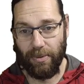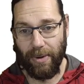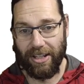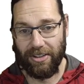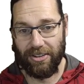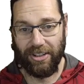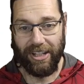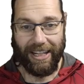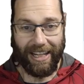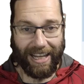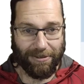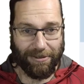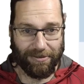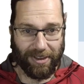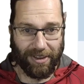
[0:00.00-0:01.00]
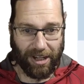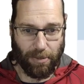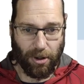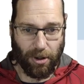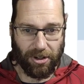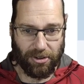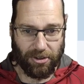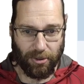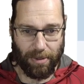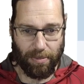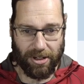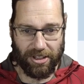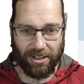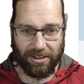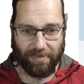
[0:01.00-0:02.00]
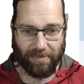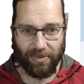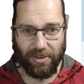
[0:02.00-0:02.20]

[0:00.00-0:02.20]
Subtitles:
ones if the component is already present.